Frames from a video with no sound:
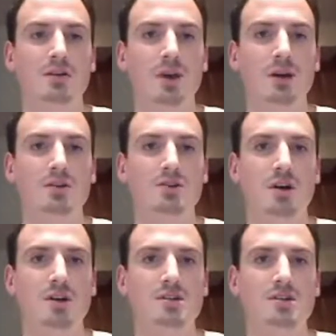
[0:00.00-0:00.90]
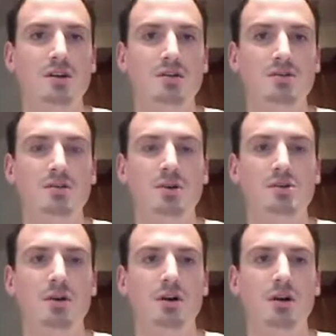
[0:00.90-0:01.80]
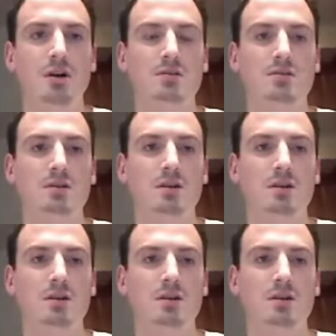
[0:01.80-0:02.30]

we held the Chargers to under 200 yards.